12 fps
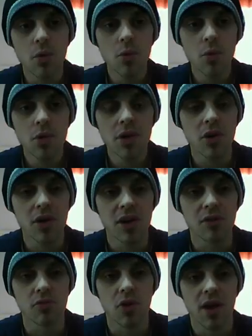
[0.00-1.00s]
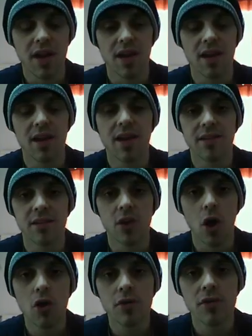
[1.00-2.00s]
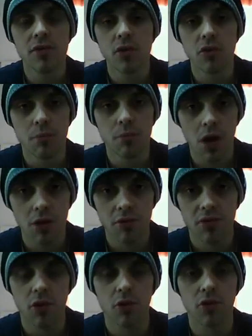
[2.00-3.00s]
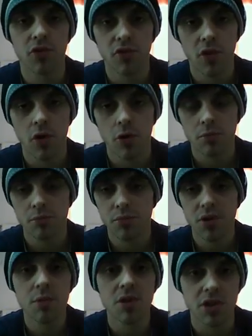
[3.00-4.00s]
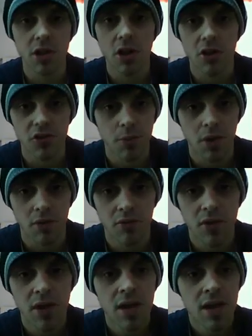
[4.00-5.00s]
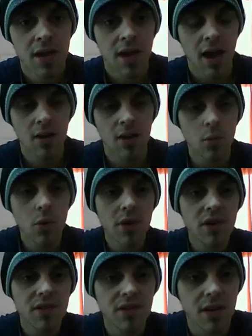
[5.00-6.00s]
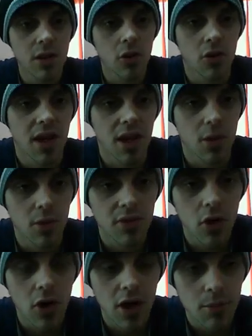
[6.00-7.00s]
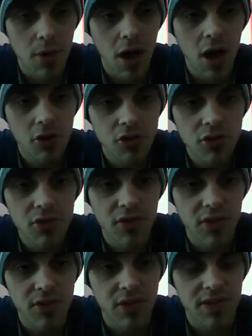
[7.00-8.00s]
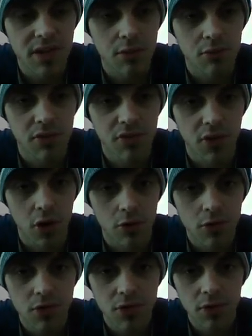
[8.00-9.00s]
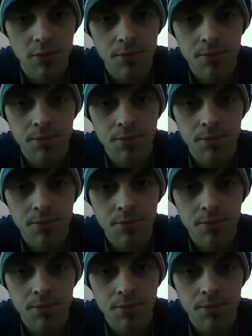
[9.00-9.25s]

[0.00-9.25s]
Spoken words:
what we're looking at right here is an overview of my results from pretty much last month. And what we can see along here, we've got 157 referrals.